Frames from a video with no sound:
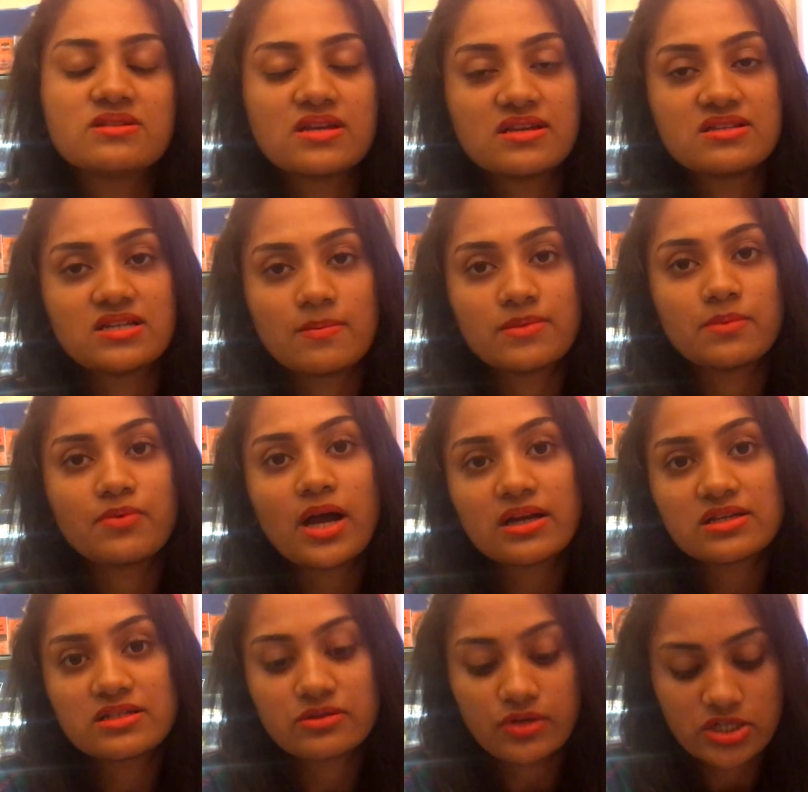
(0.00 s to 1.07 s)
and attempt the
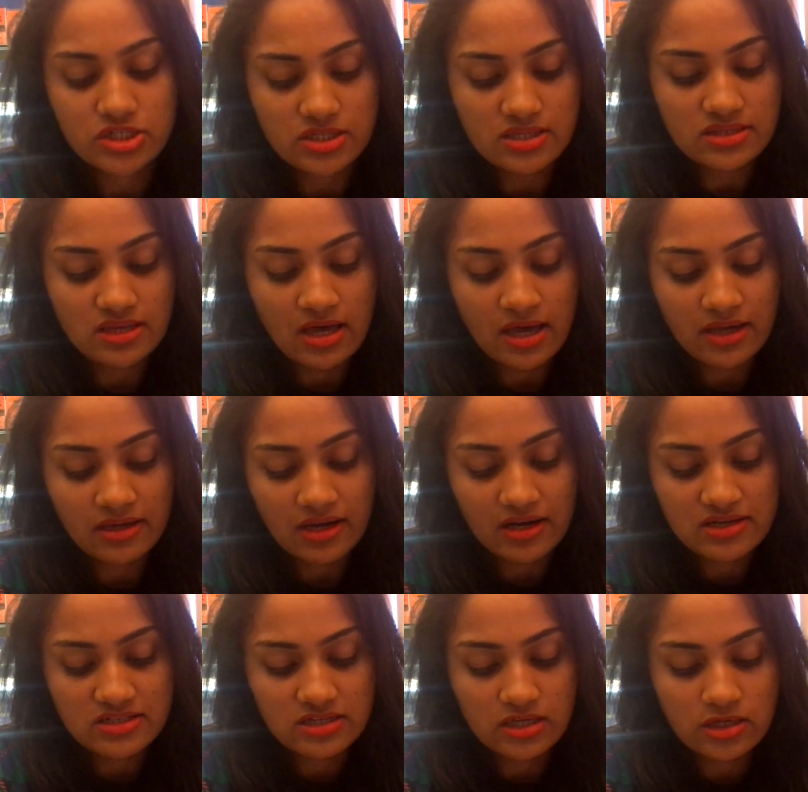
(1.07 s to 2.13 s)
practice questions, I
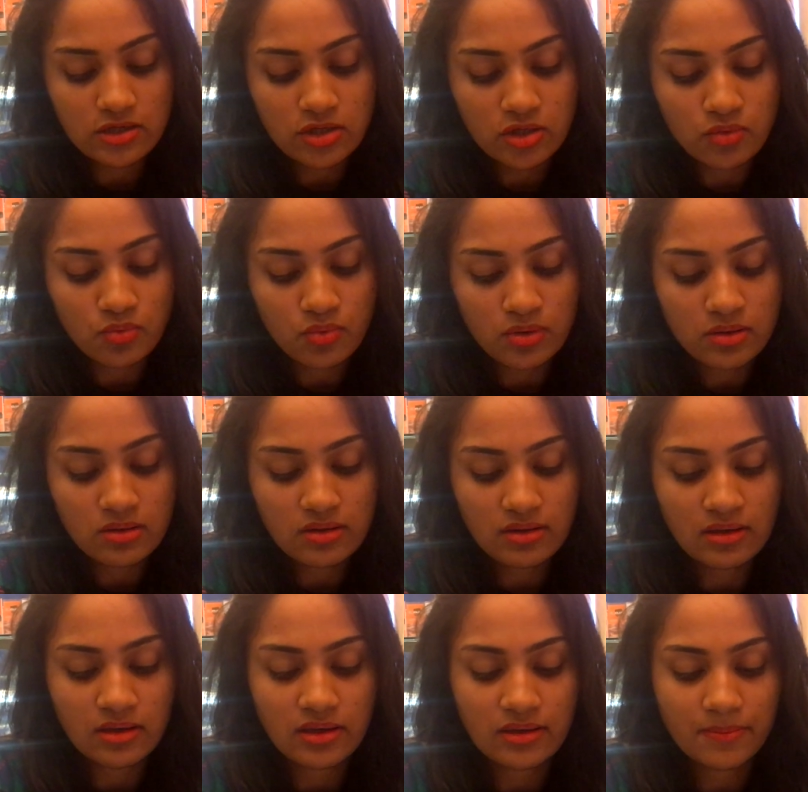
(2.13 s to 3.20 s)
guarantee you will
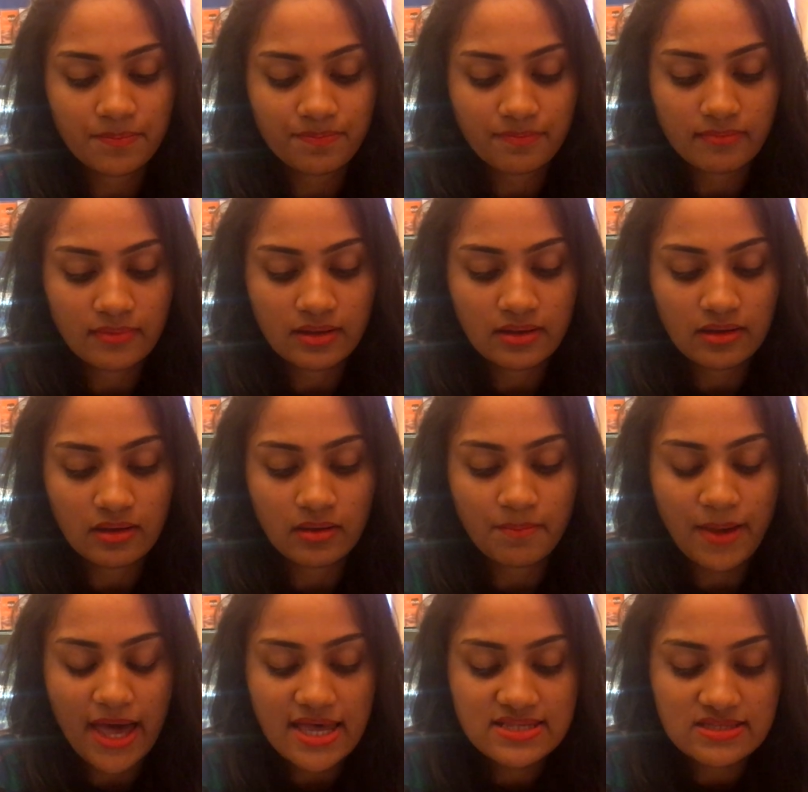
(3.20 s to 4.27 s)

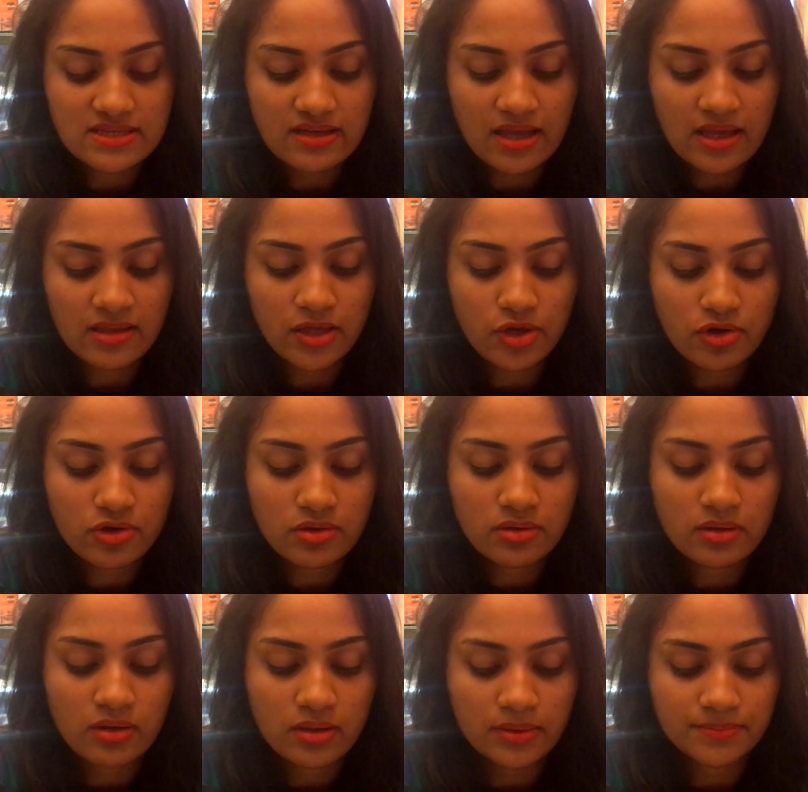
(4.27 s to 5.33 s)
pass it and your
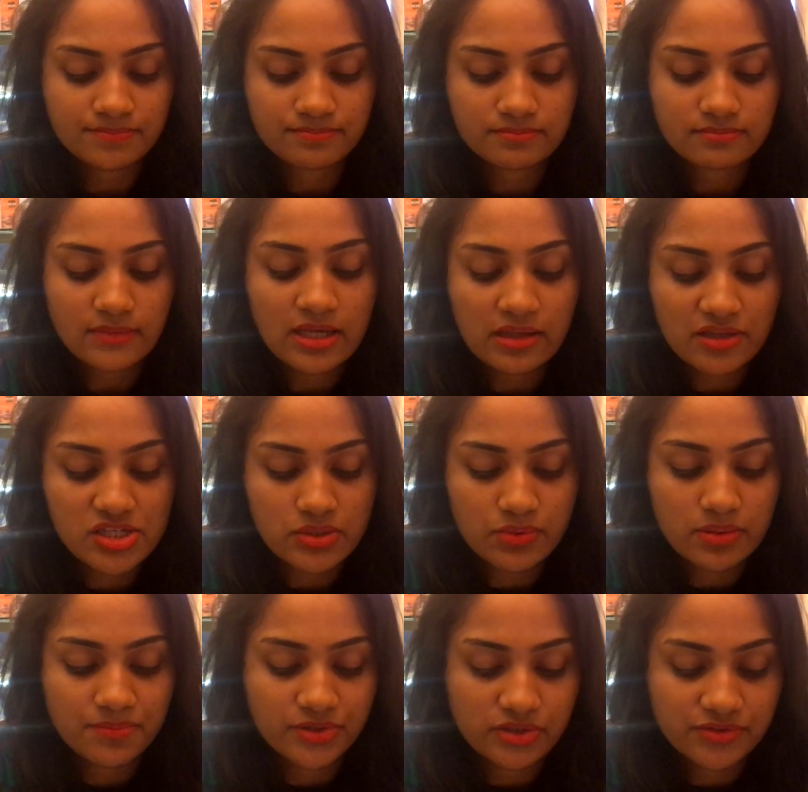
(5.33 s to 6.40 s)
English will
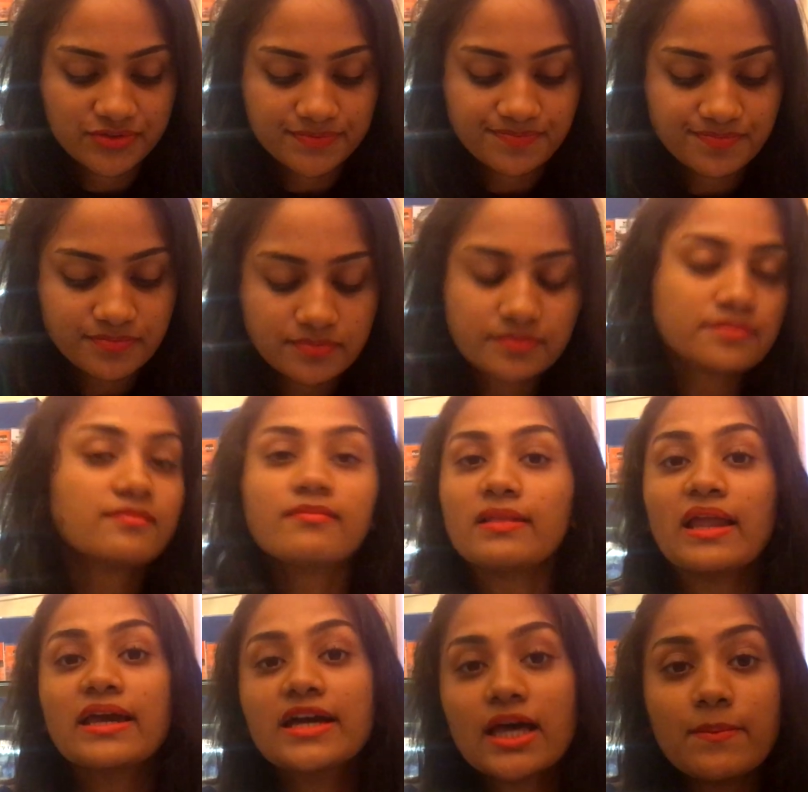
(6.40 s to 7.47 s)
improve.
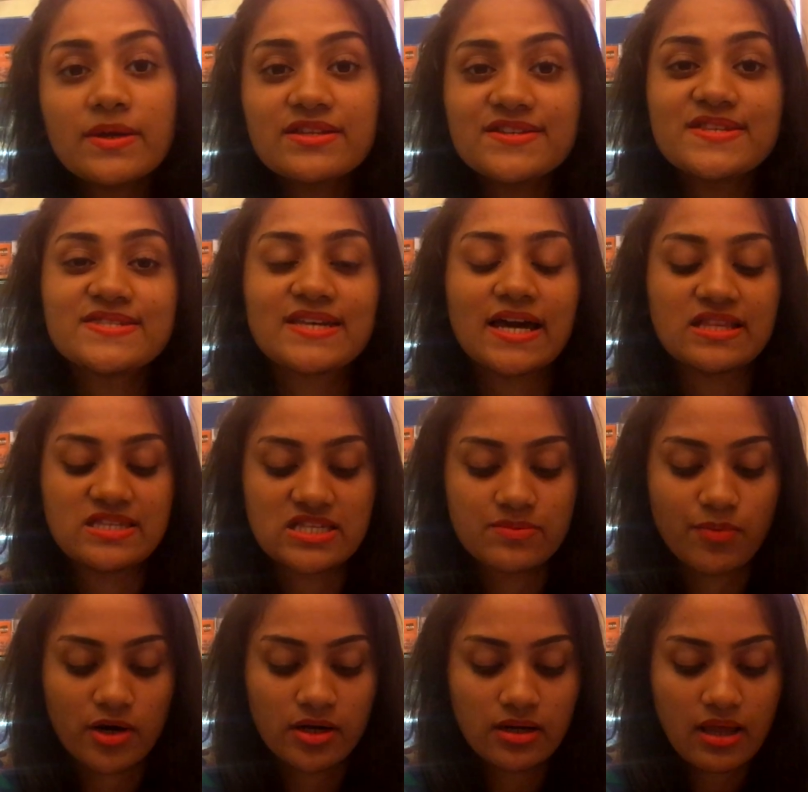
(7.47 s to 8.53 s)
Coming to the sciences
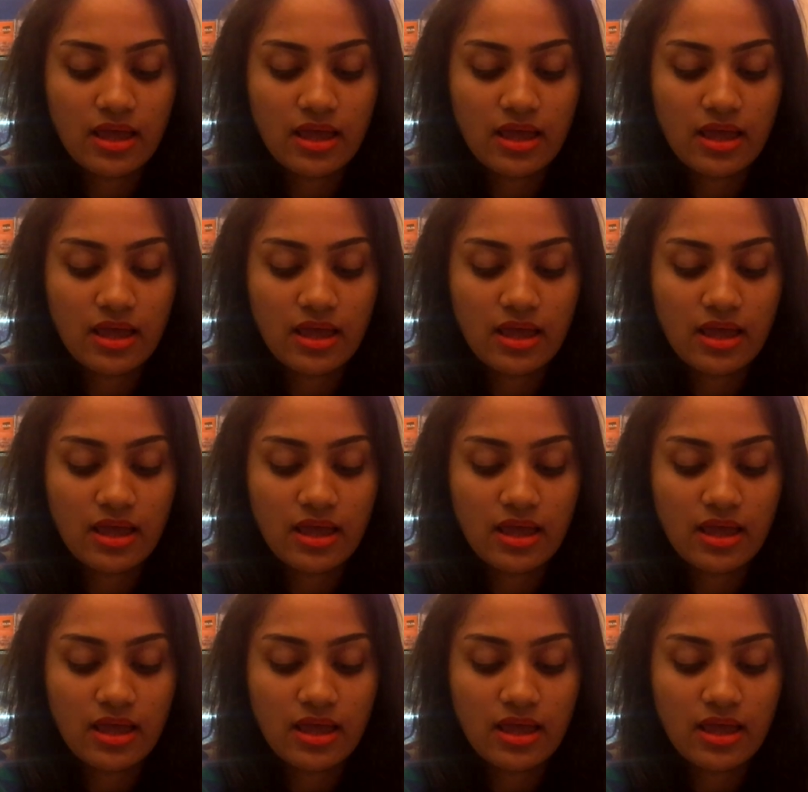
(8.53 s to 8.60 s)
part,